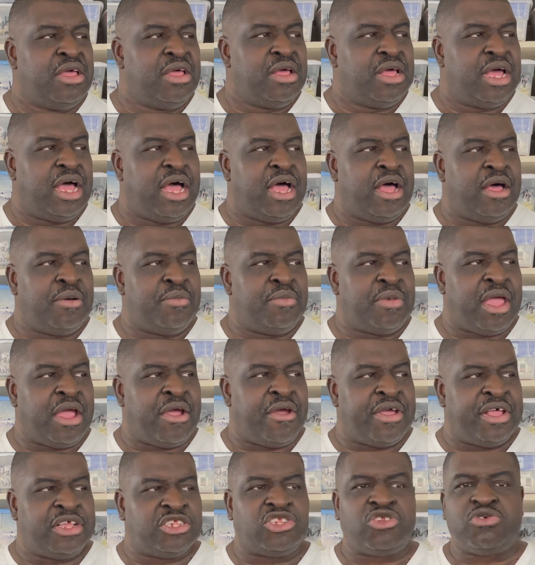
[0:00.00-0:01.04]

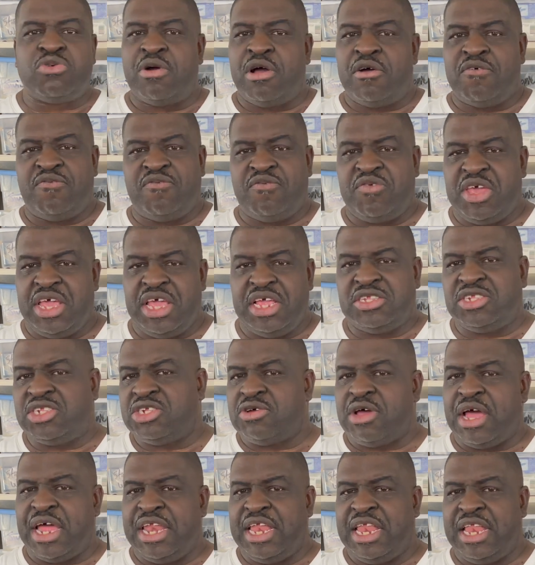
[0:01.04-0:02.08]
area is 12 feet, so
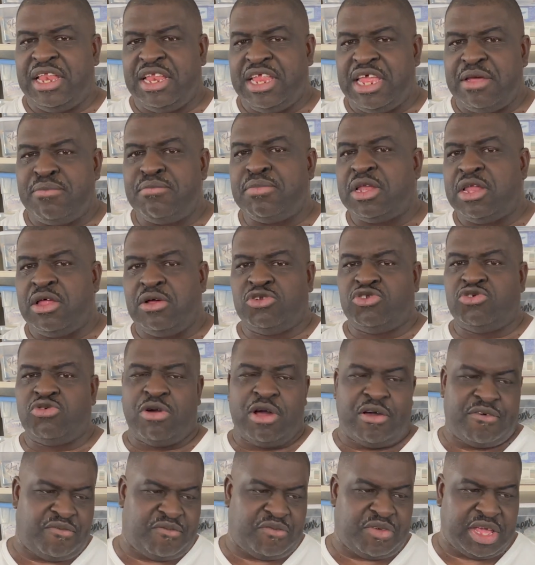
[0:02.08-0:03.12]
I didn't get below
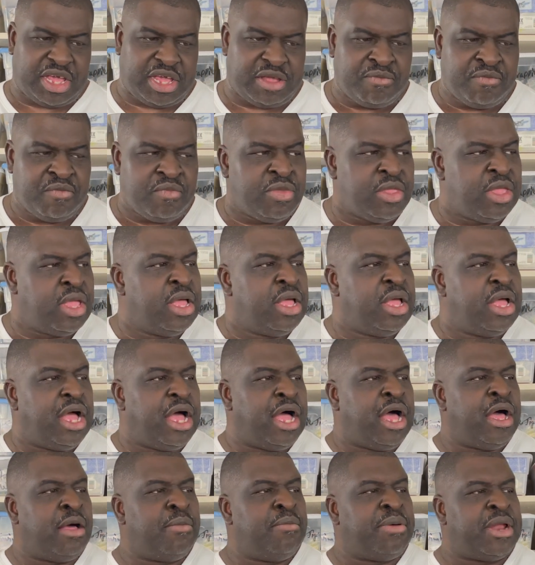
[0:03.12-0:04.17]
12 feet.
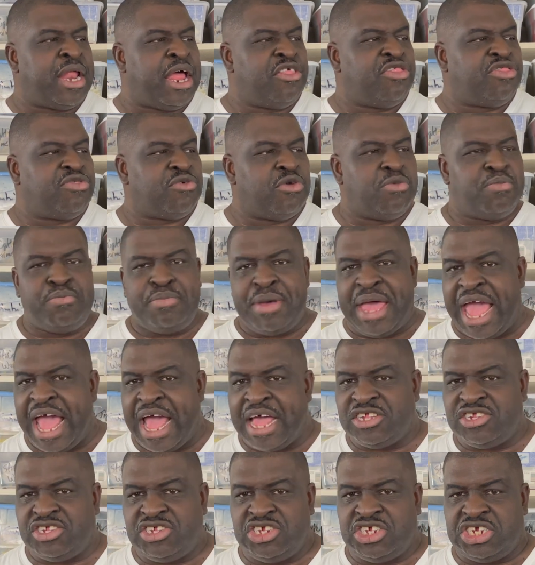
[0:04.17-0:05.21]
But I threw
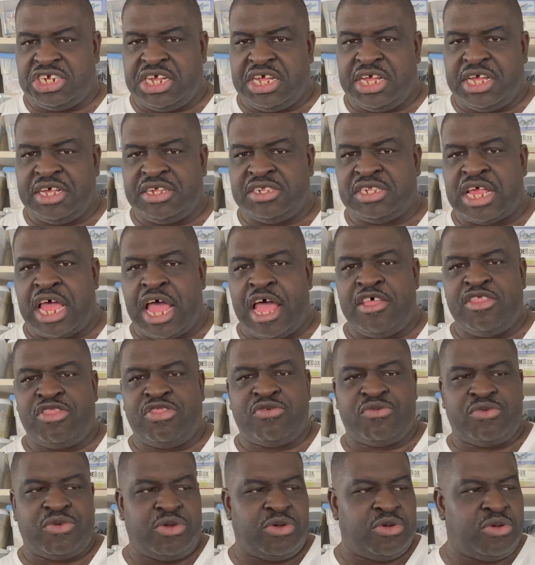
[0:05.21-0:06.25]
bass jigs, I
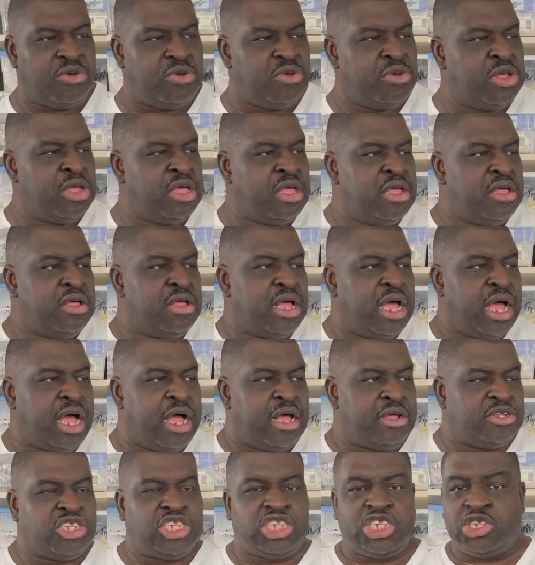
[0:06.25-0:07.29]
threw
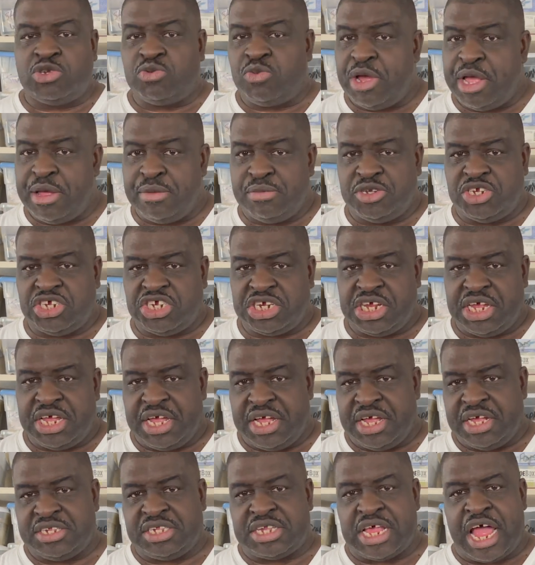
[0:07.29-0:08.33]
swim
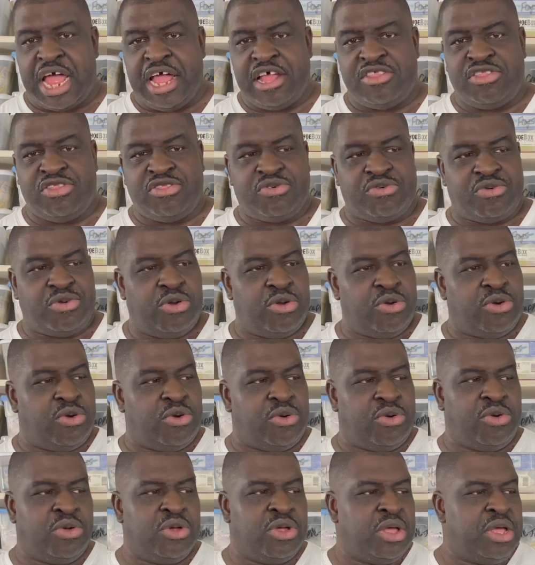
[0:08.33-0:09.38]
jigs, I
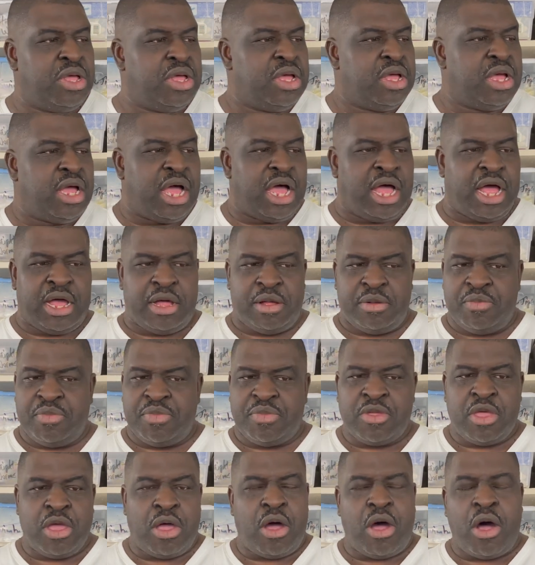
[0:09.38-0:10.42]
threw
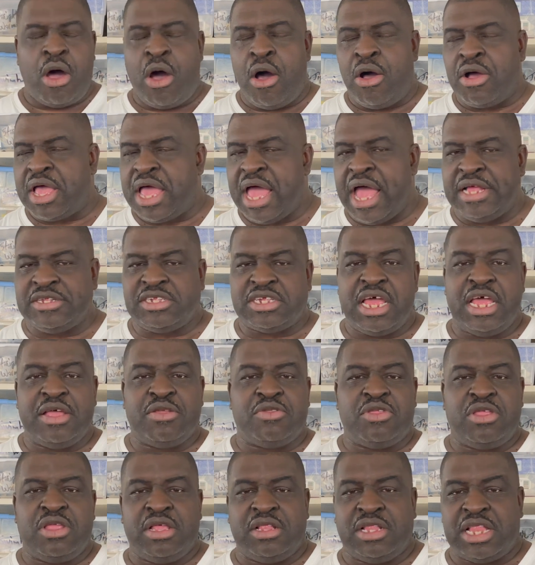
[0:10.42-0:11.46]
all kinds.
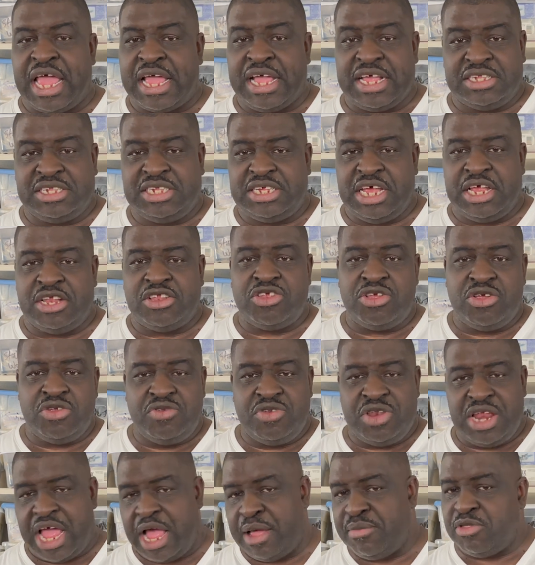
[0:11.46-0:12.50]
Like I said, you
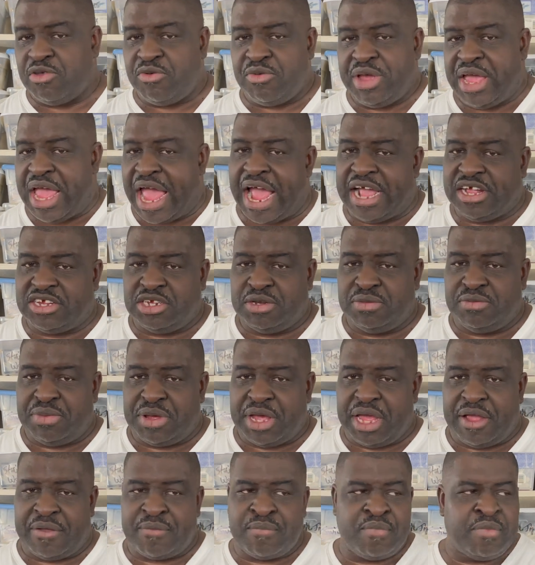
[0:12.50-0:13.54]
name the reaction
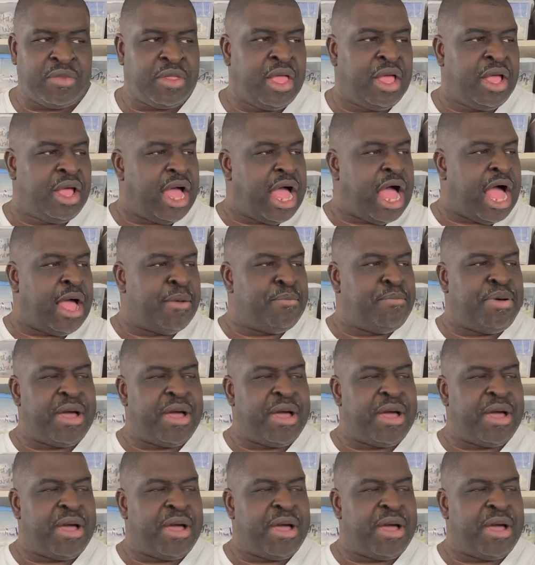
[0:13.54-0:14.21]
bait. I